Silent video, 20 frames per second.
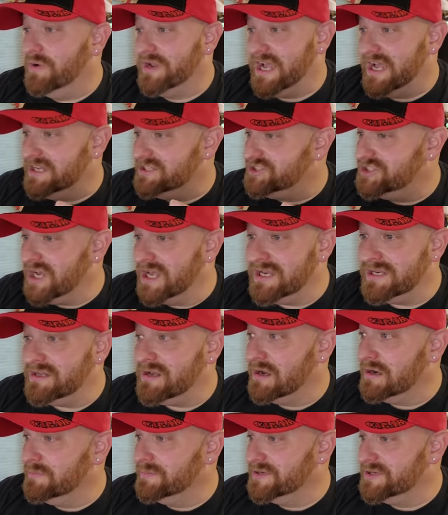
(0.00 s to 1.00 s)
We got
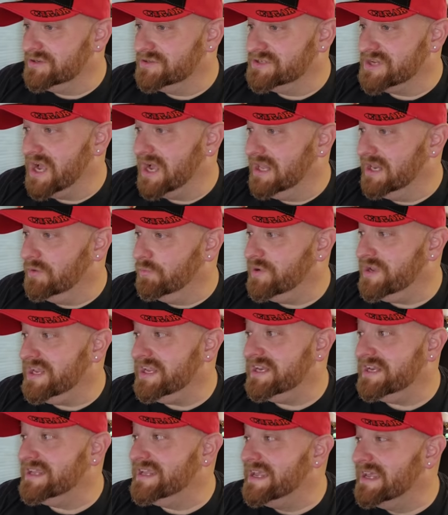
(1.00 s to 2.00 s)
John Carpenter's
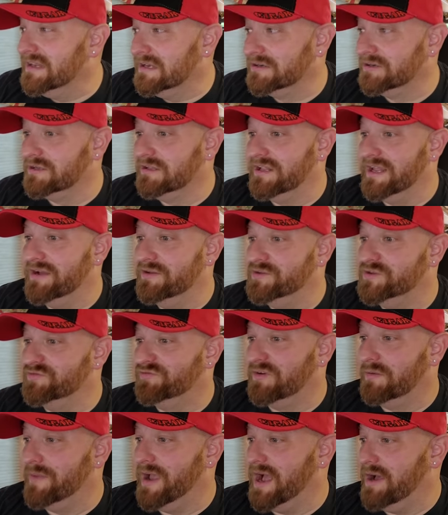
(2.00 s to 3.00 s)
Halloween, Killer
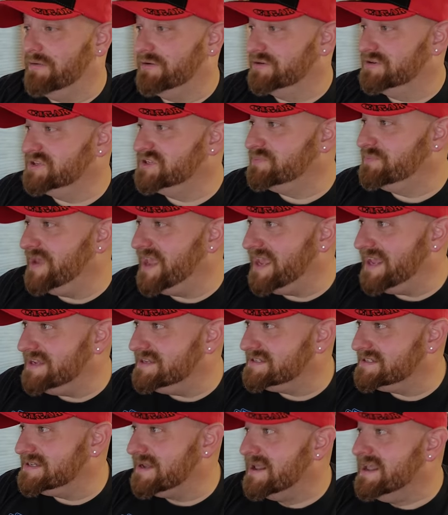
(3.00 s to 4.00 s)
Clowns from Outer
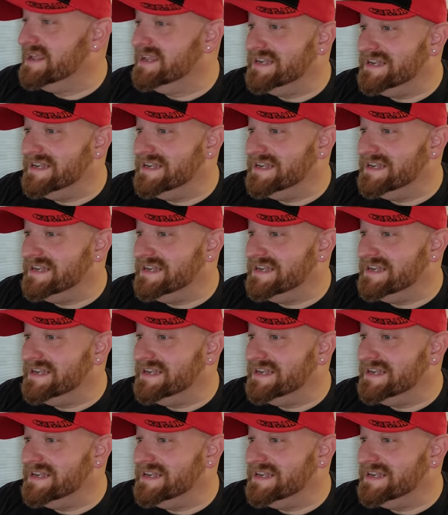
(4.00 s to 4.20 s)
Space,